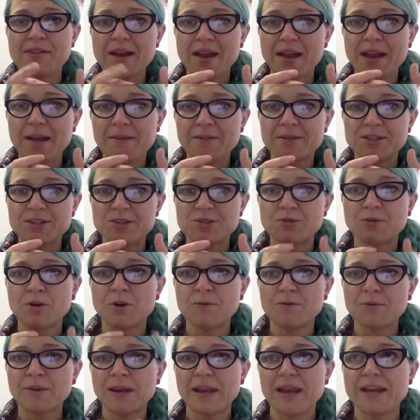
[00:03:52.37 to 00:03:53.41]
They have a
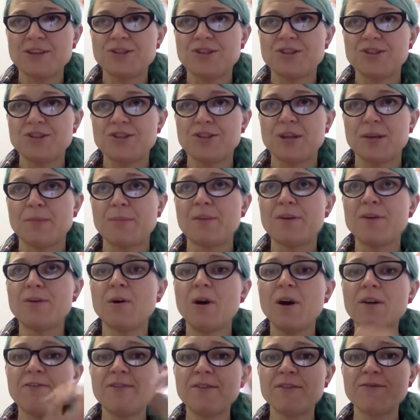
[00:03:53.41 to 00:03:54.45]
strong relationship, and you'll
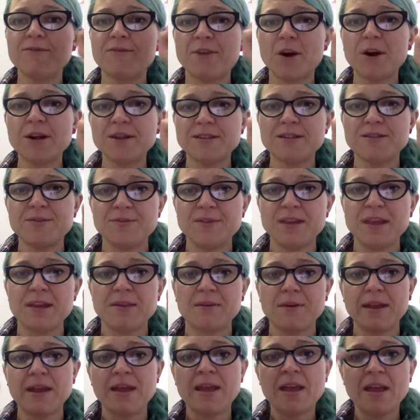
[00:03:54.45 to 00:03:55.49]
often find a
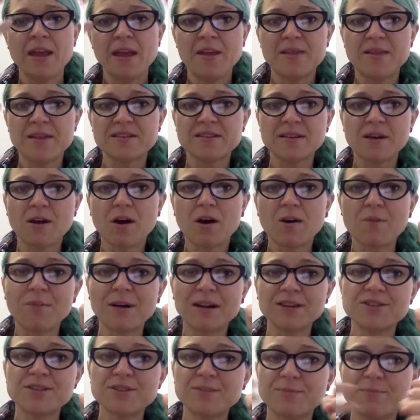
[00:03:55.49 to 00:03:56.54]
theory and there's a whole
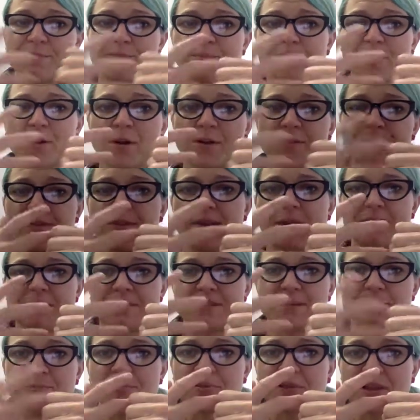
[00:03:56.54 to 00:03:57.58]
bunch of
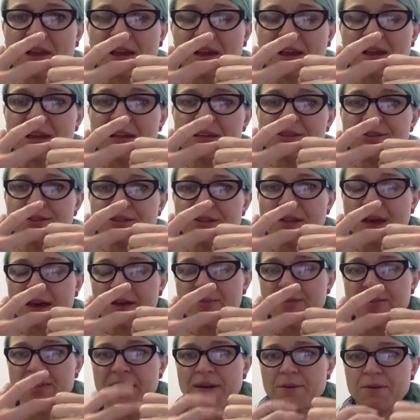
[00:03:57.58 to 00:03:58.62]
concepts that plug into
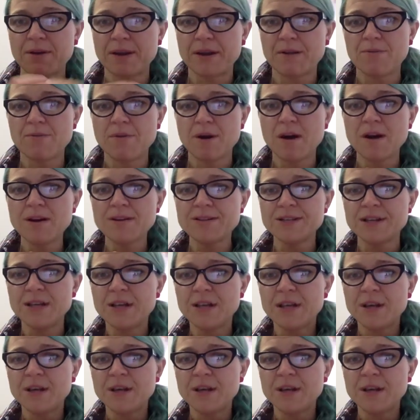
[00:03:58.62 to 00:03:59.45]
that theory, right?